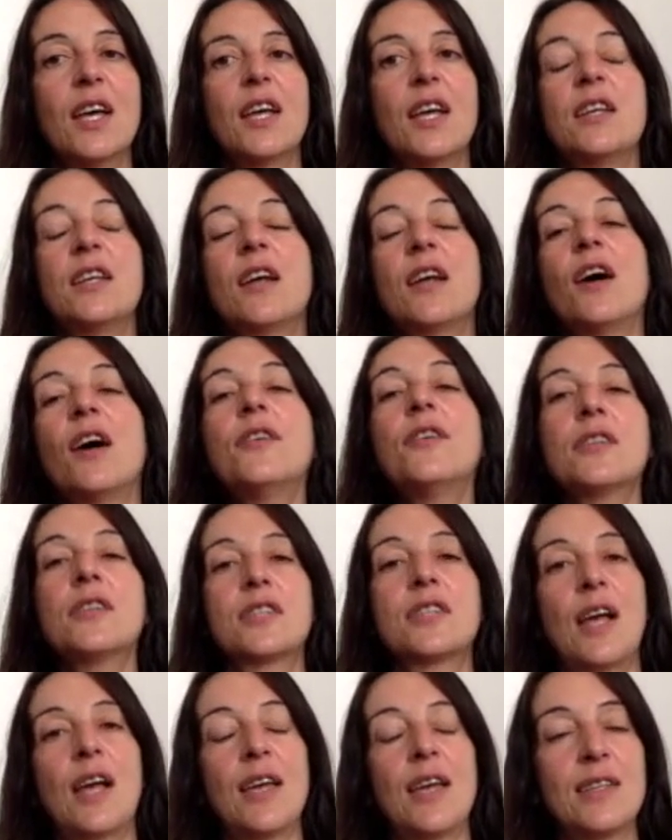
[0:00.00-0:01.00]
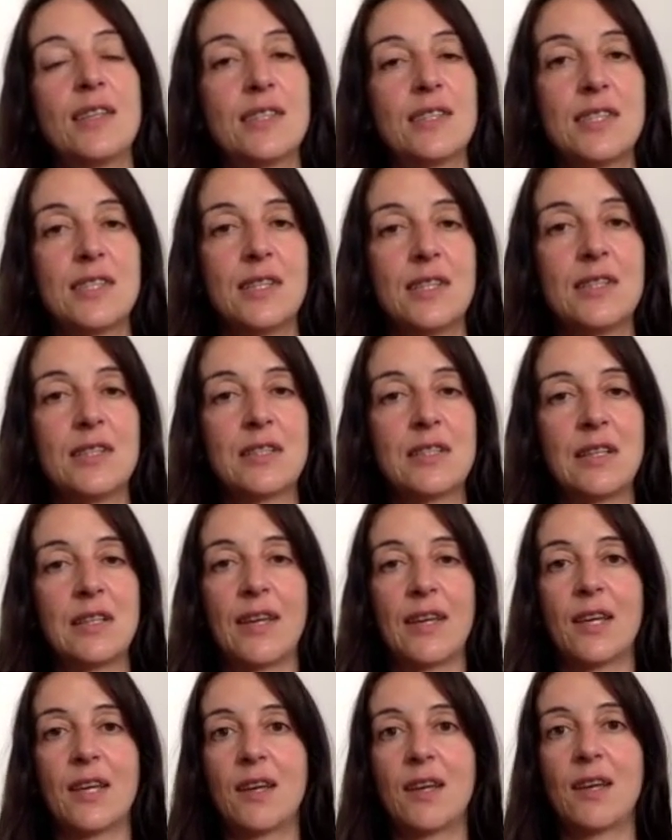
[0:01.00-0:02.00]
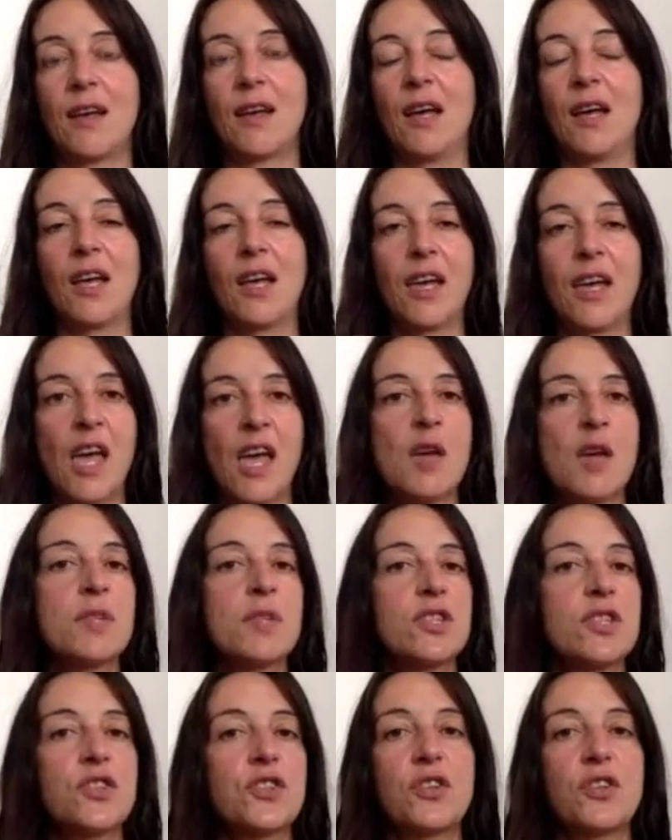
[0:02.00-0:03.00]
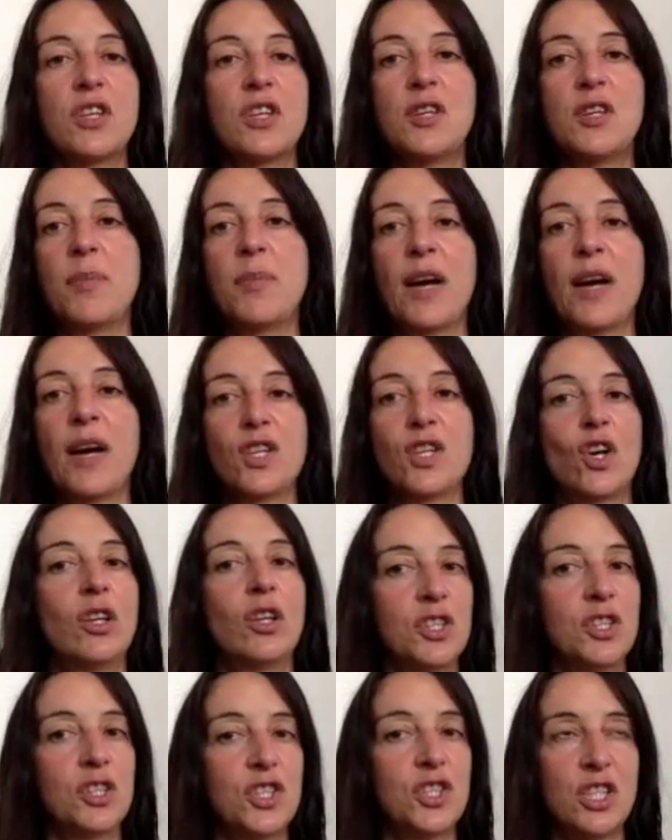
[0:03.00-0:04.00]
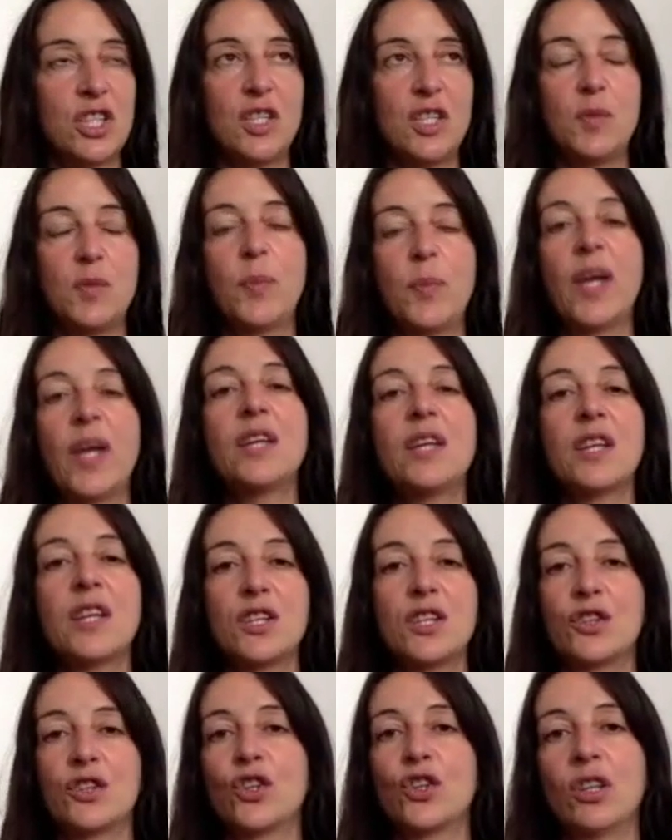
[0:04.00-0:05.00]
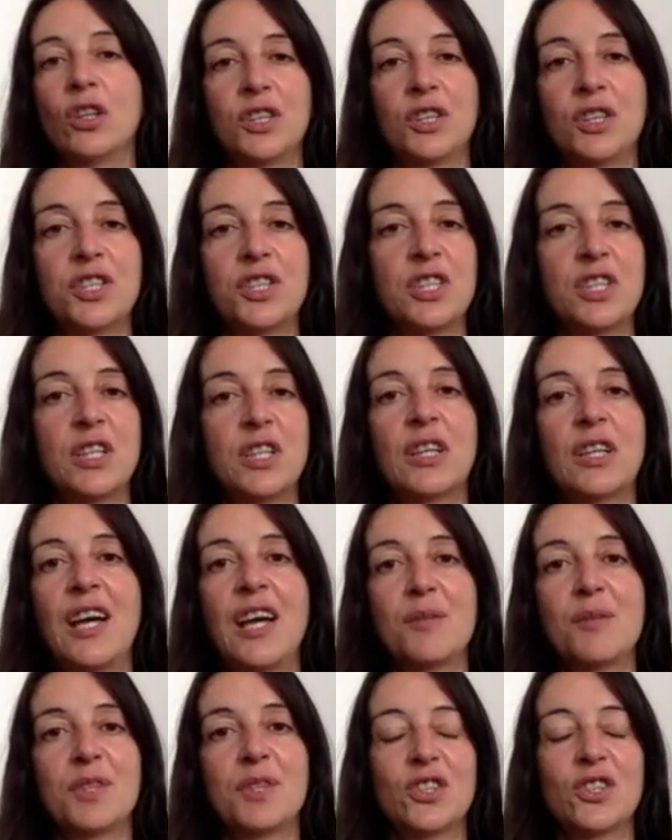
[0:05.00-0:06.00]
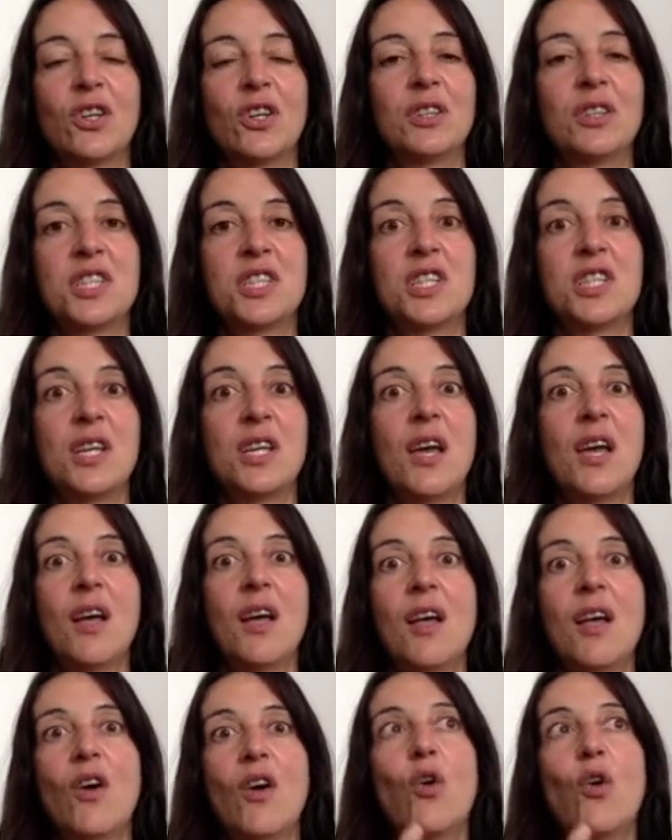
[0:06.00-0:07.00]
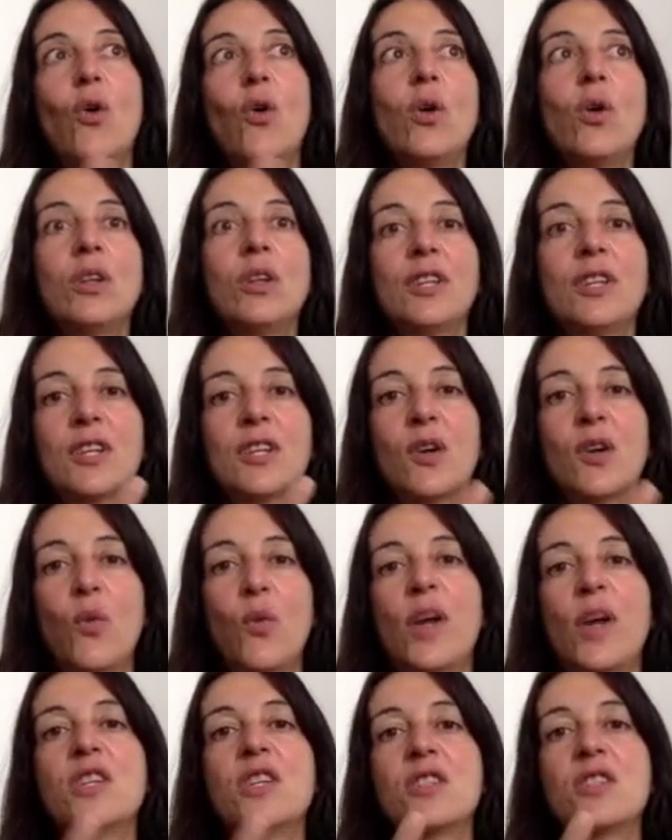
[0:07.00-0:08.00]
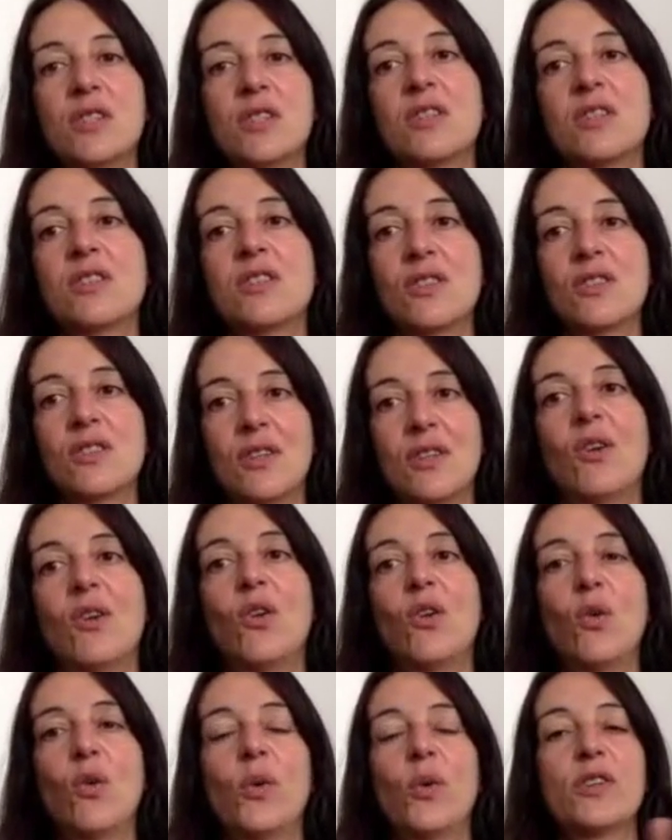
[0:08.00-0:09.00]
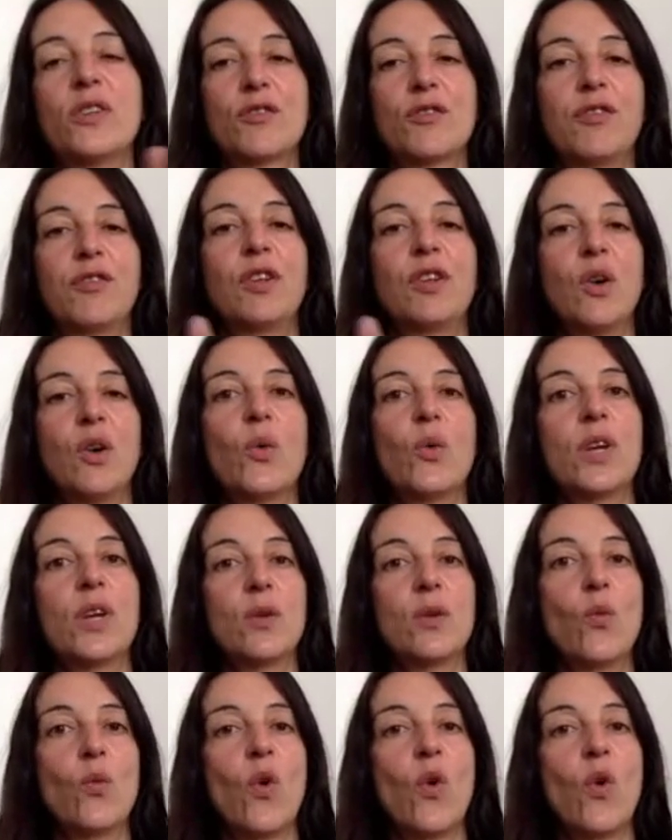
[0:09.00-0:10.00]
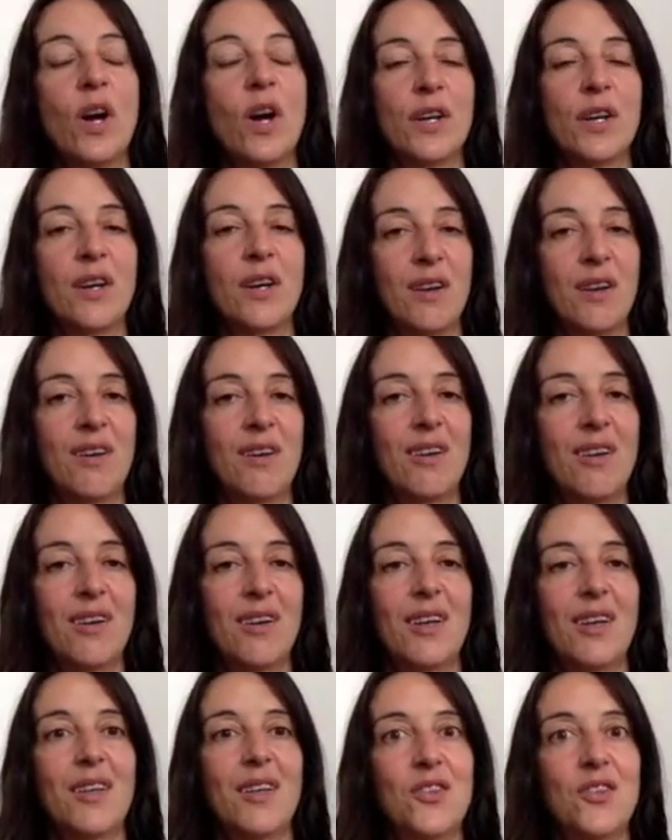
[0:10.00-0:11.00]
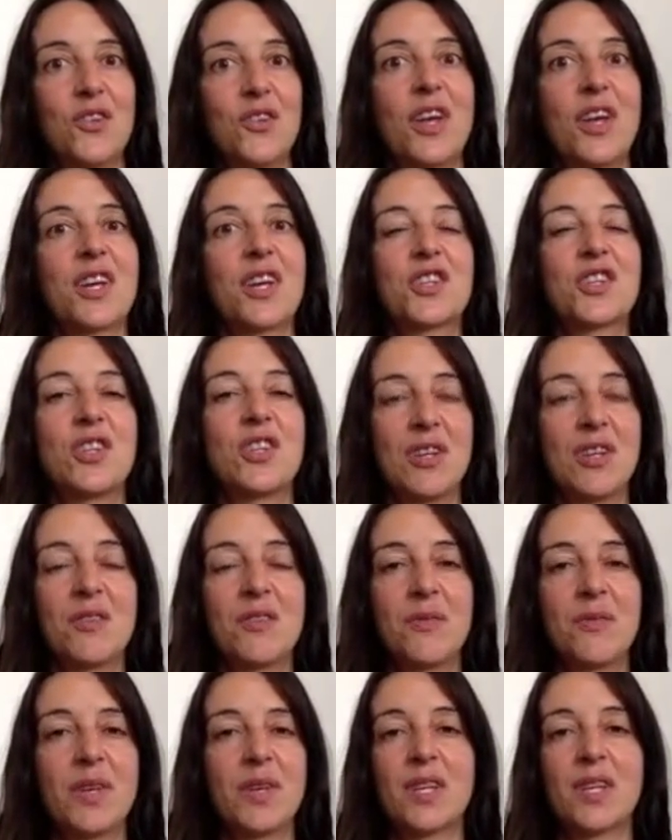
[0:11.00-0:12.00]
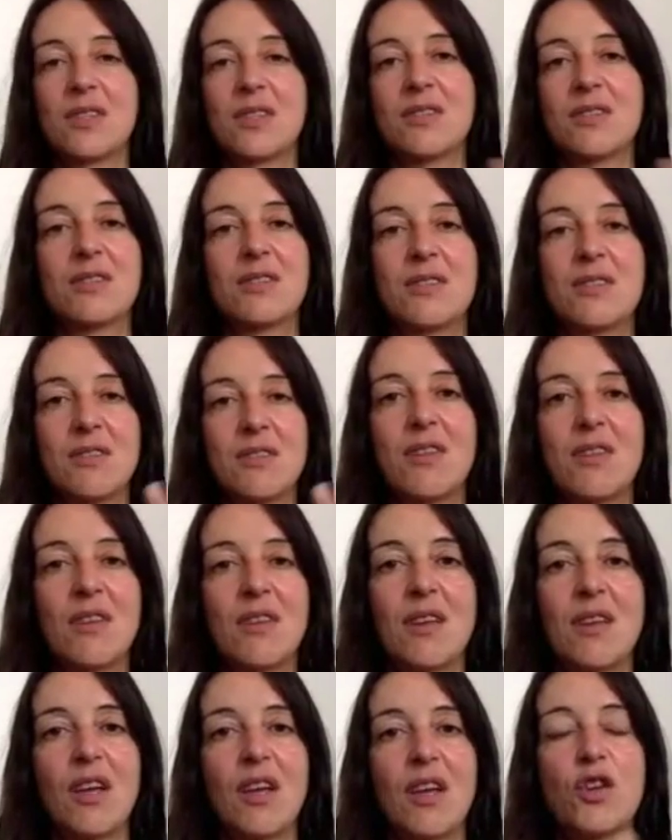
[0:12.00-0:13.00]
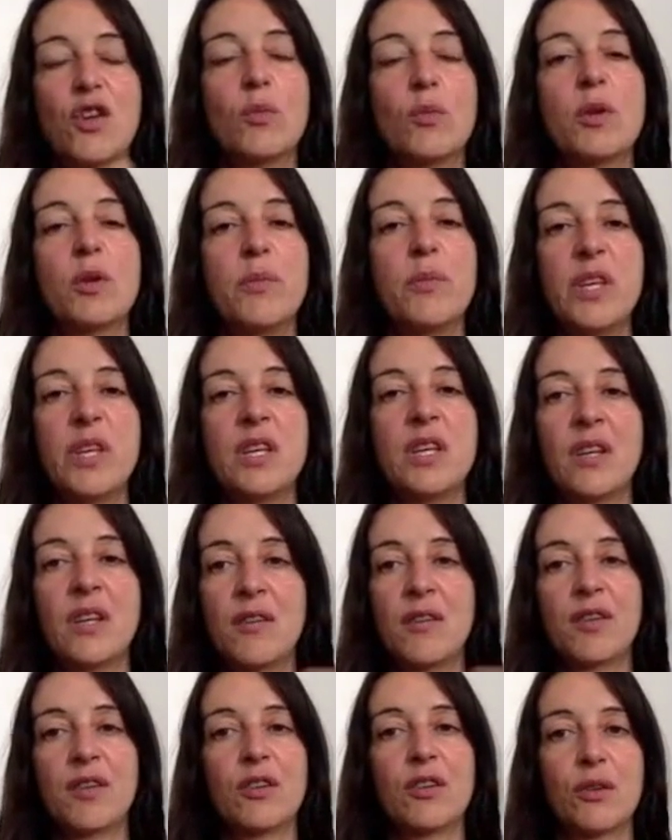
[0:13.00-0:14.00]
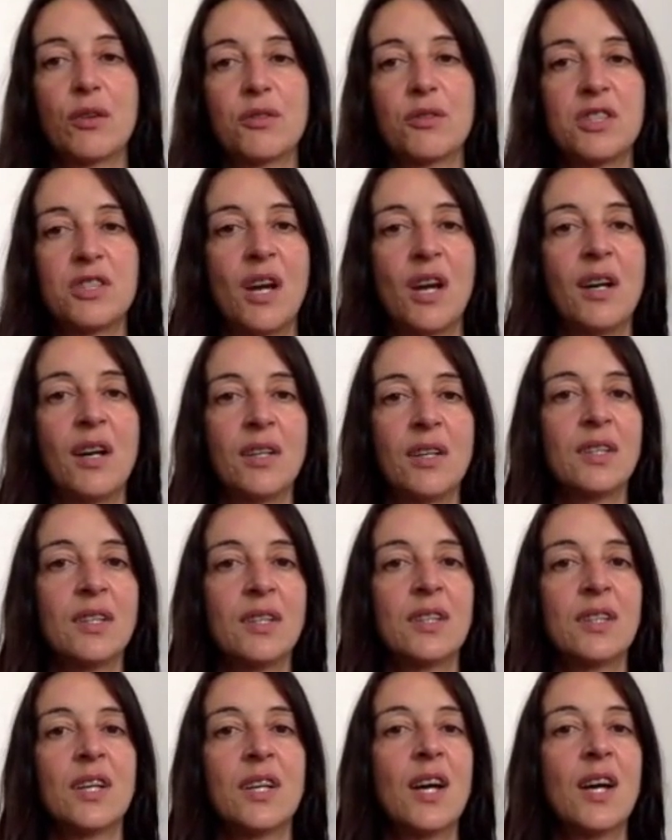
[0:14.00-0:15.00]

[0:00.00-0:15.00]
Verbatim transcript: In other sciences like uh, chemistry, biology, paleontology, climatology, all the equations always flow in one direction because a human being never grows young.